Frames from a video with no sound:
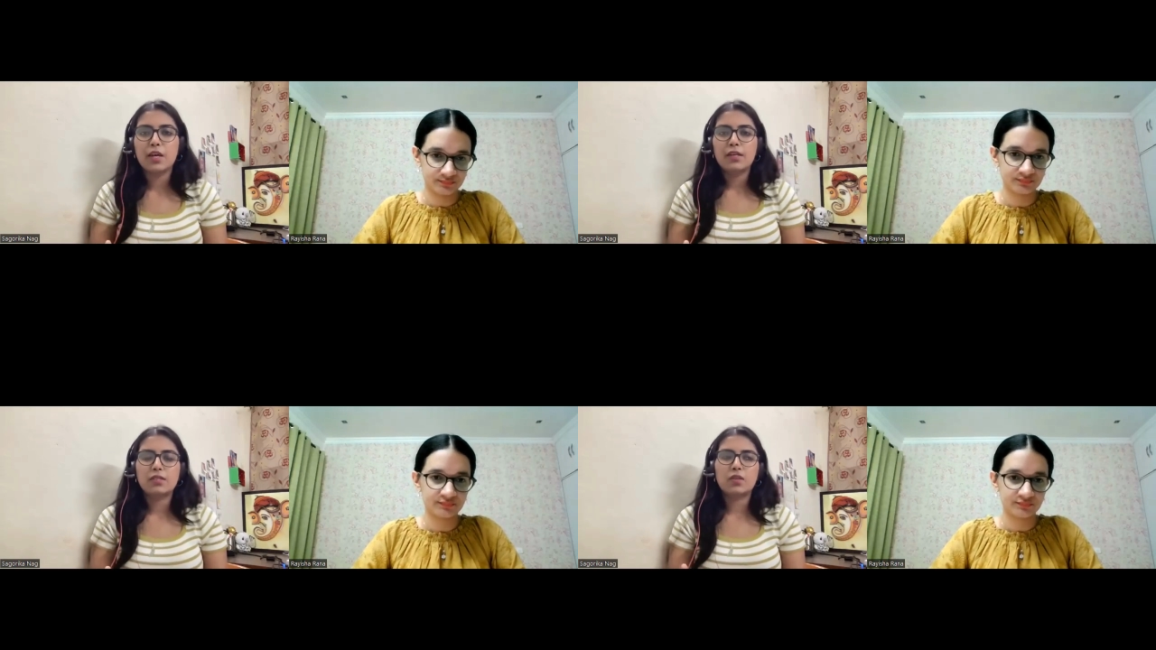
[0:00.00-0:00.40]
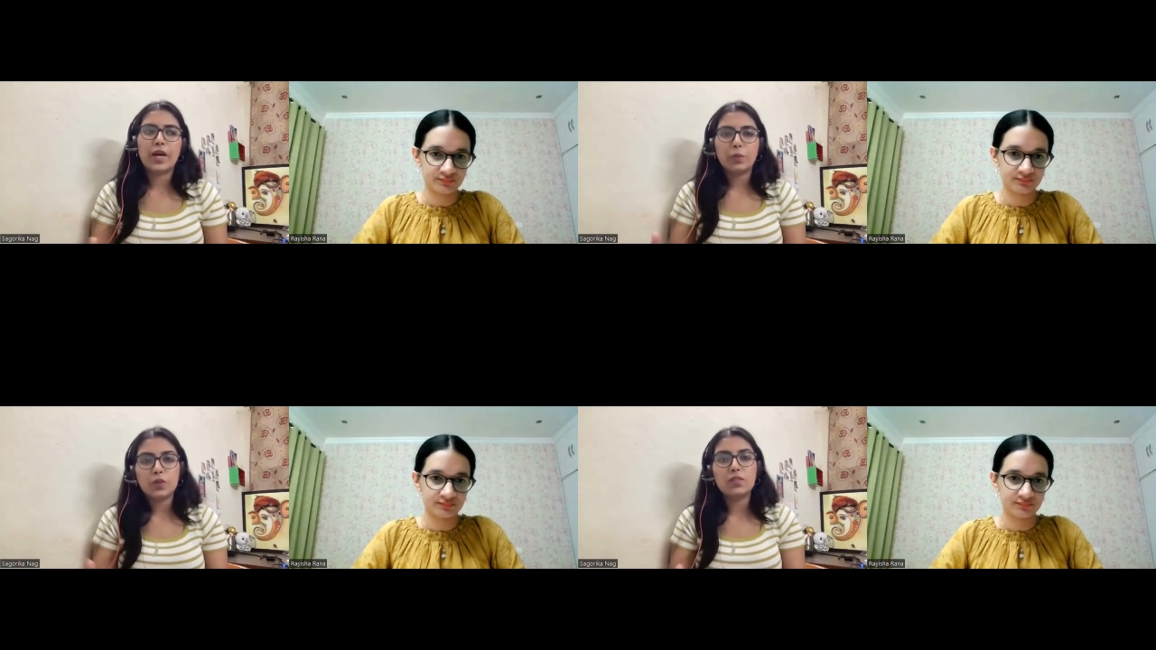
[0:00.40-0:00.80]
Speaker 1: So I
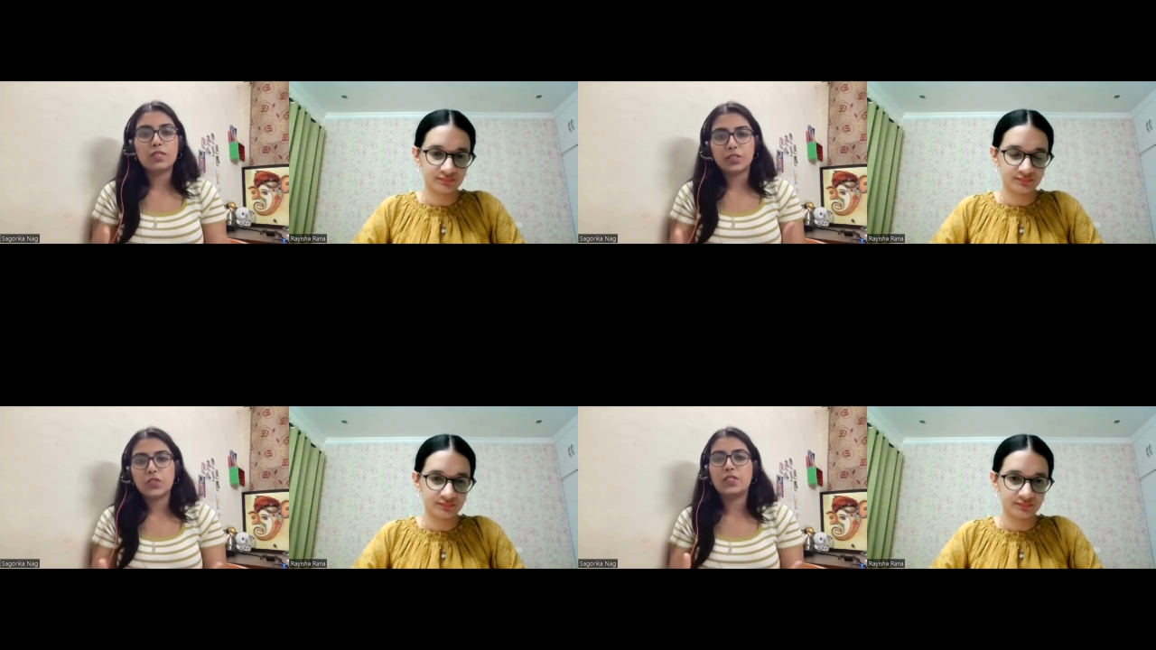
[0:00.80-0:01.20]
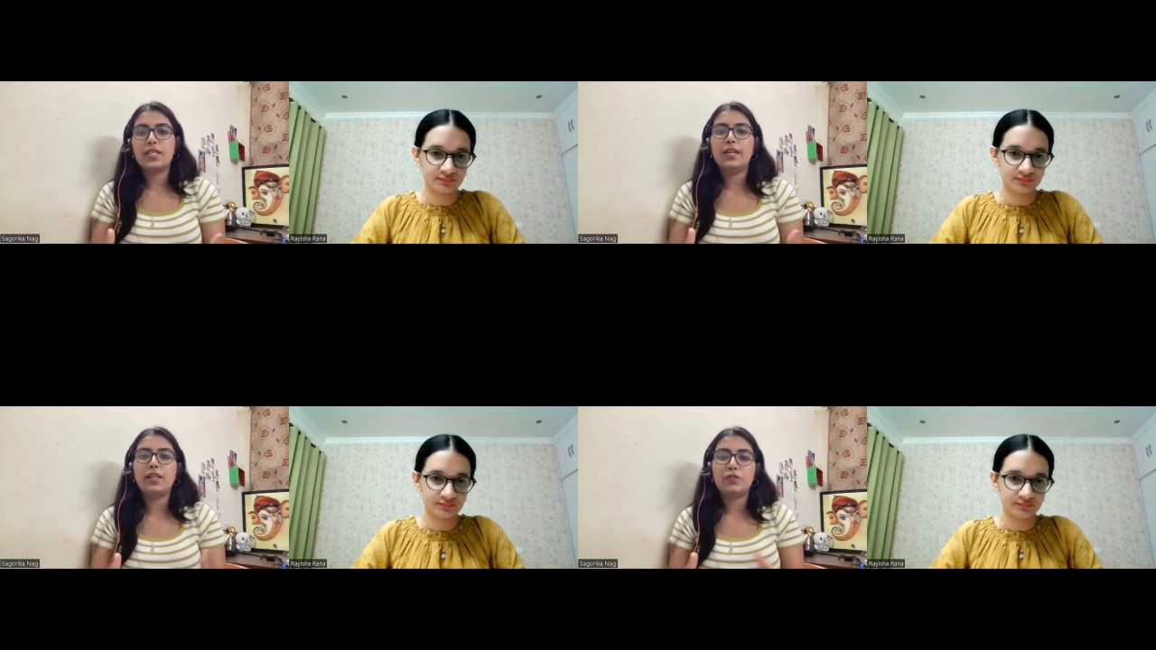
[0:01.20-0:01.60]
would suggest
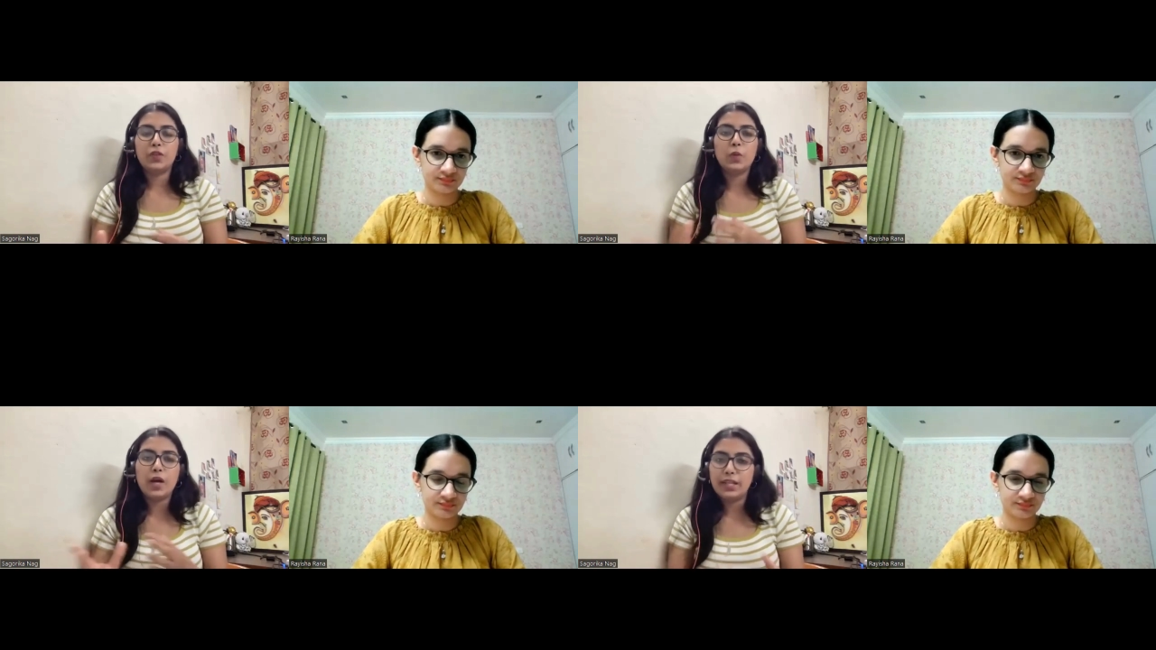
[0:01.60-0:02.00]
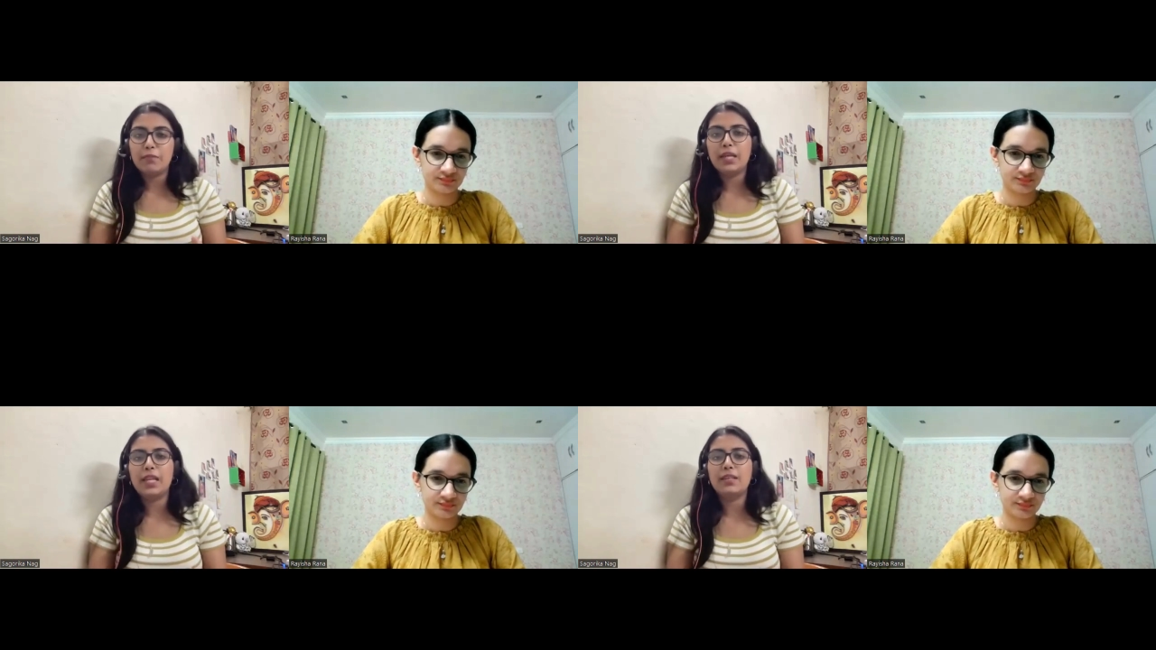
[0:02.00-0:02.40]
that if you are
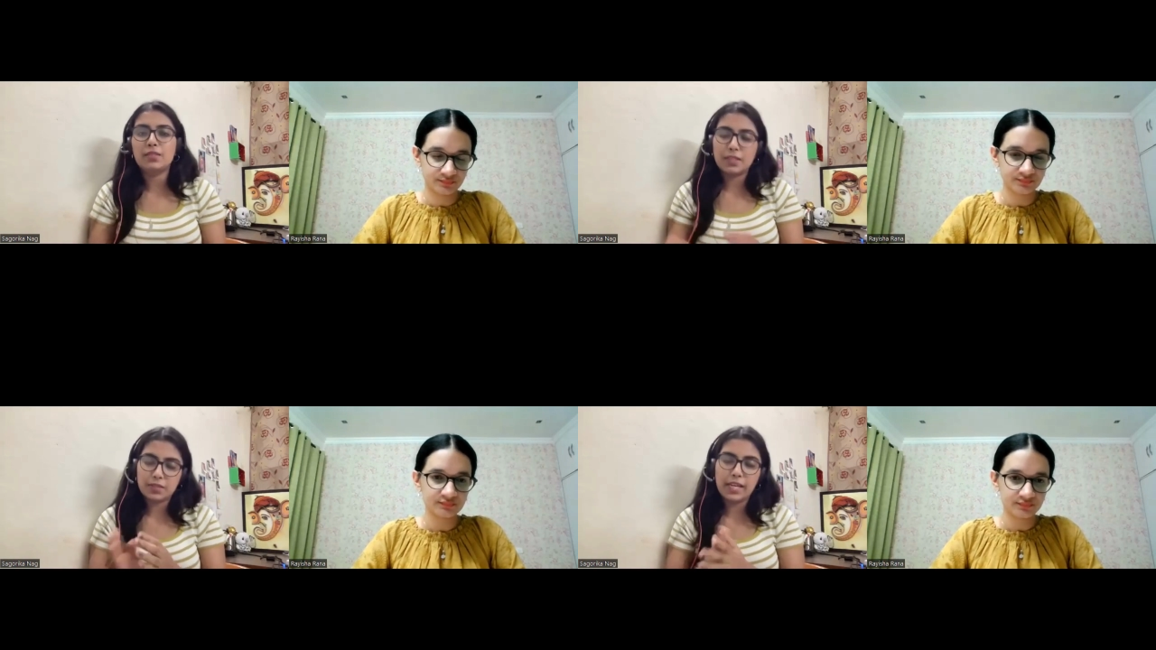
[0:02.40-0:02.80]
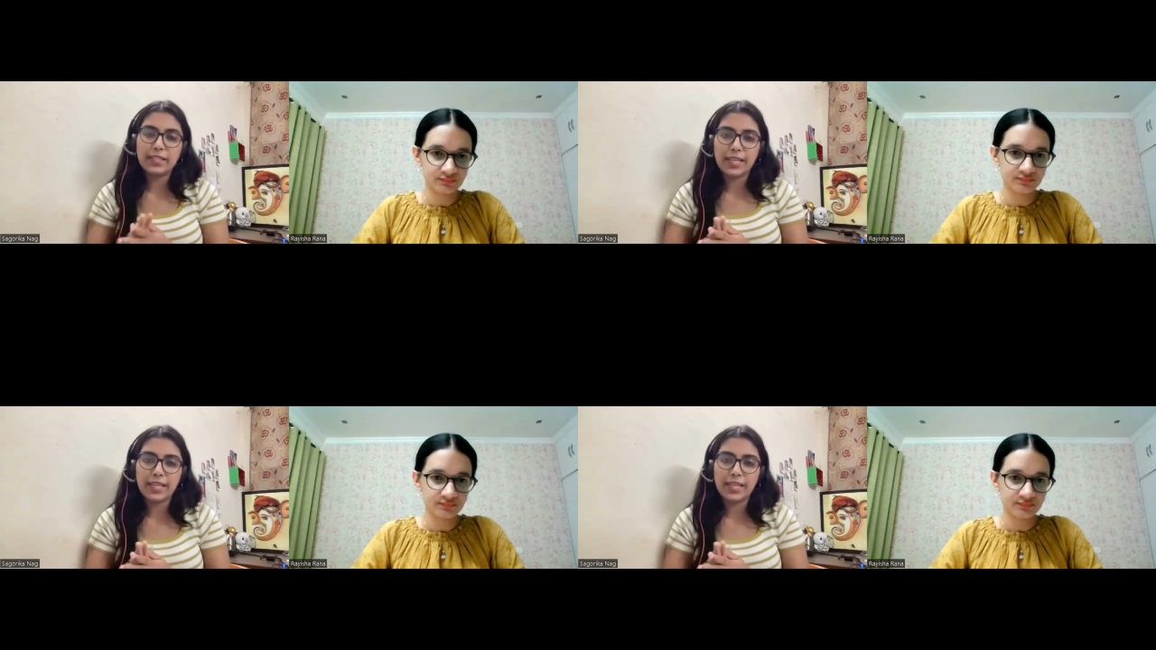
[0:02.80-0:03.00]
emailing, like